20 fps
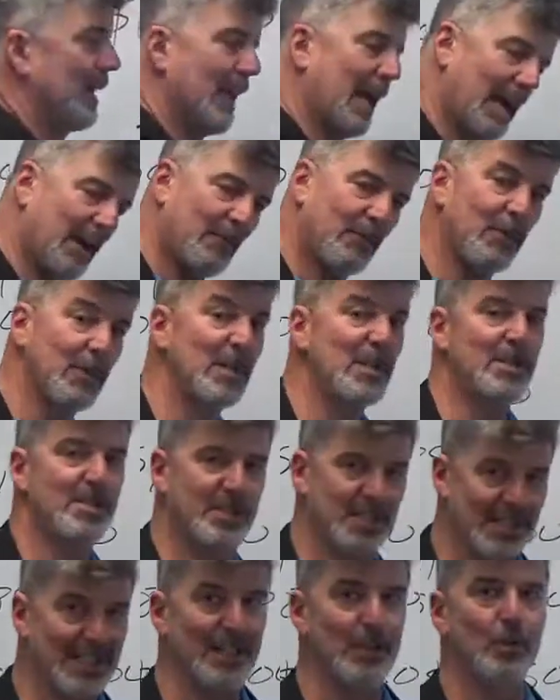Every
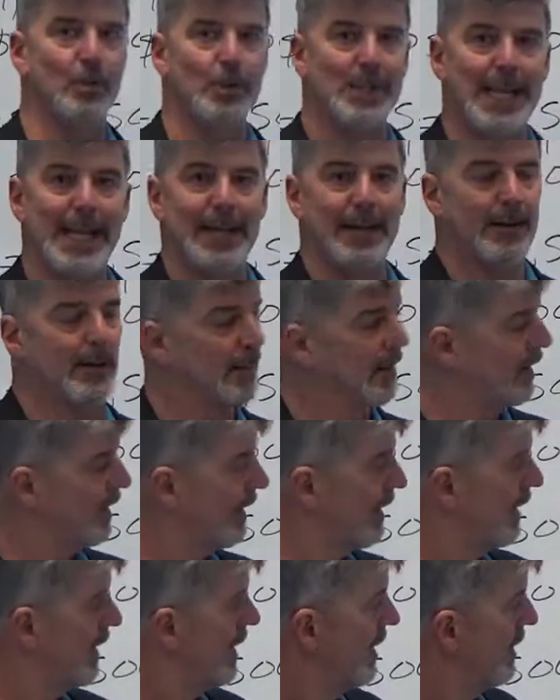single year,
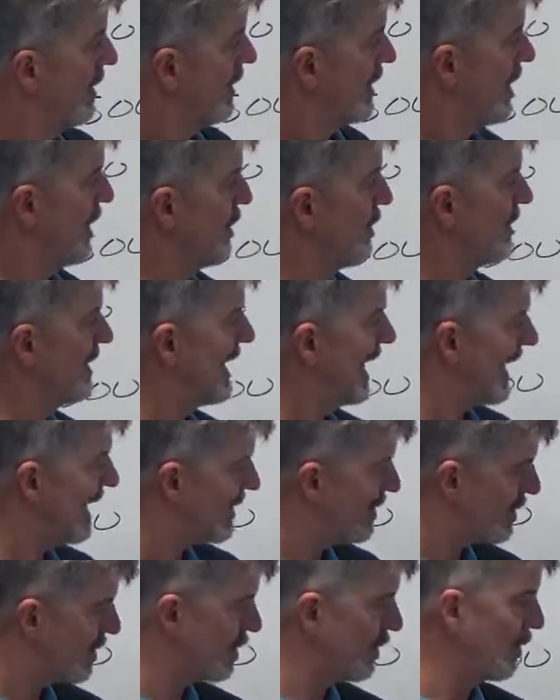you
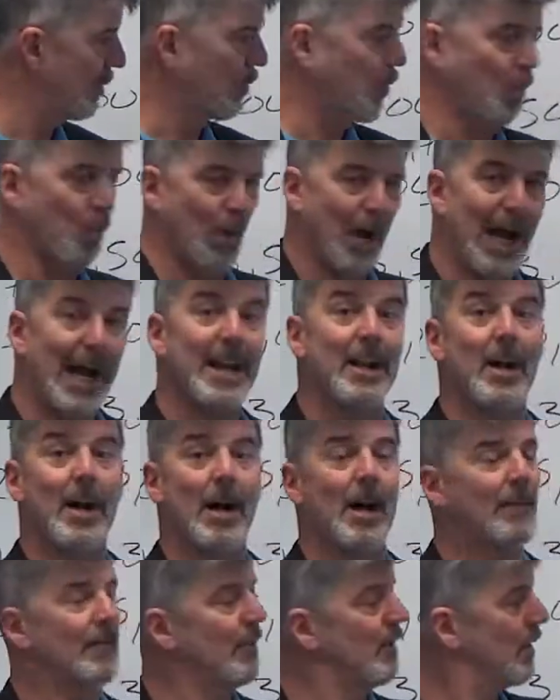get to write
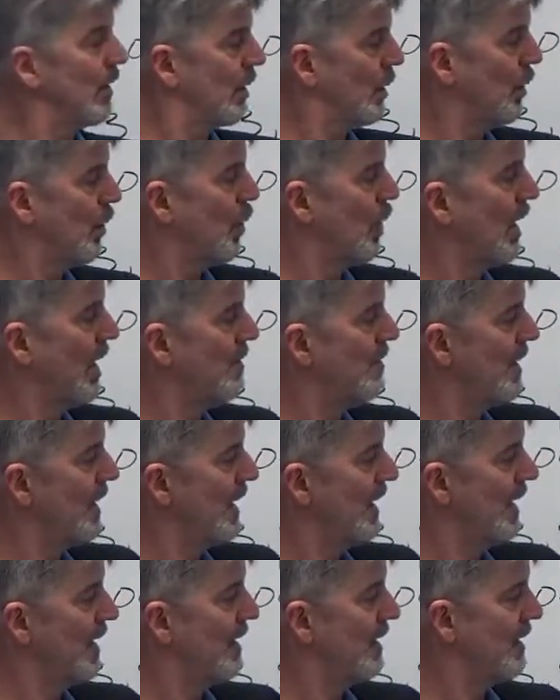off one
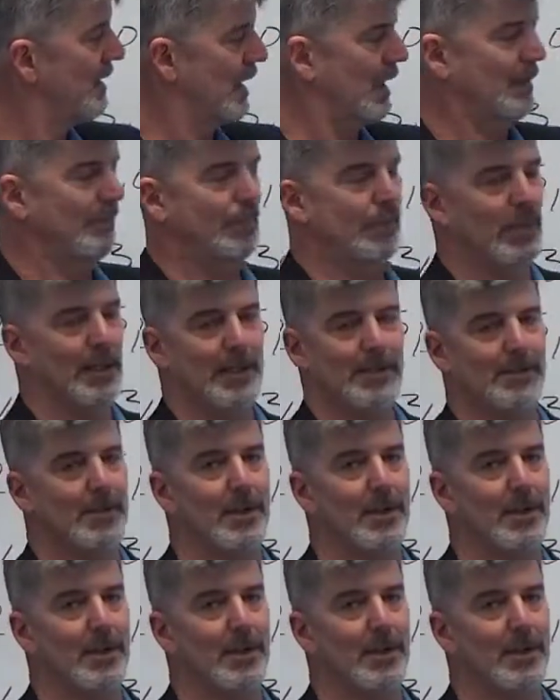million dollars.